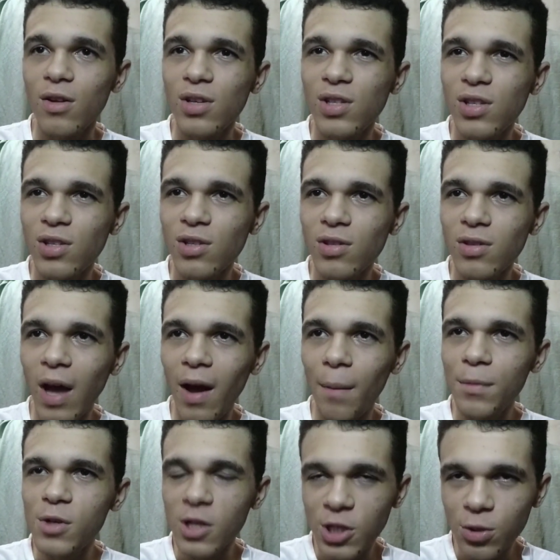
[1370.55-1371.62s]
So
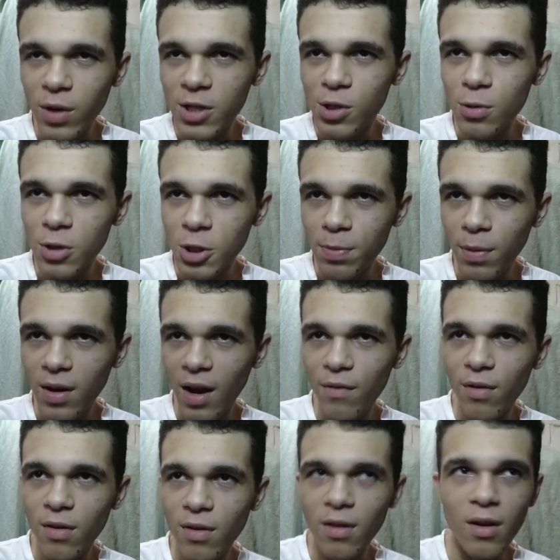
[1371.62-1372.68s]
I'm just trying to respond to
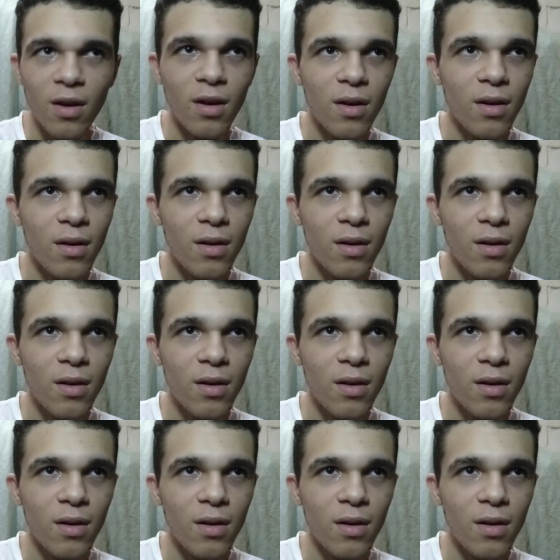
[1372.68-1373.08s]
everything.